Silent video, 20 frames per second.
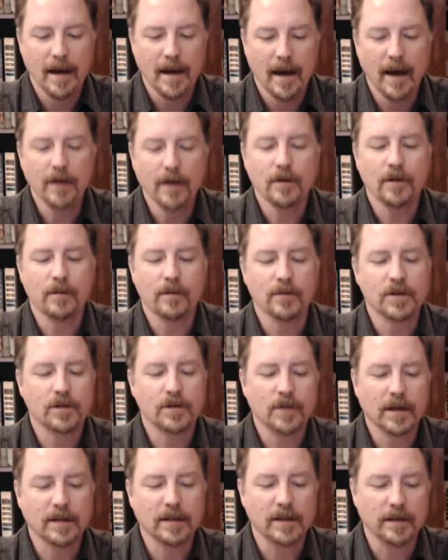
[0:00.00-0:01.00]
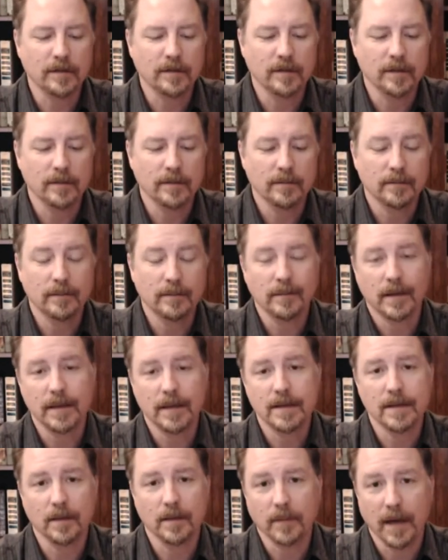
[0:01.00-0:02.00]
Under the restrictive,
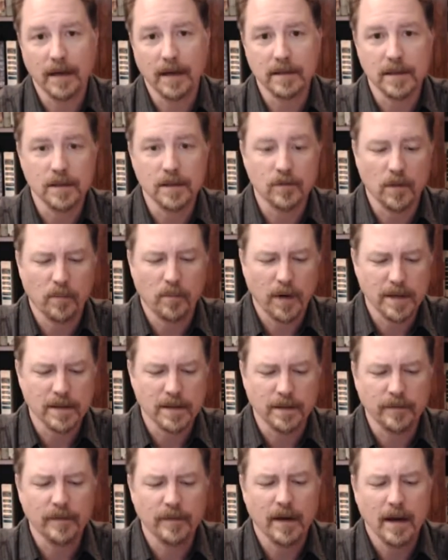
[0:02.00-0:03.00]
in some cases repressive,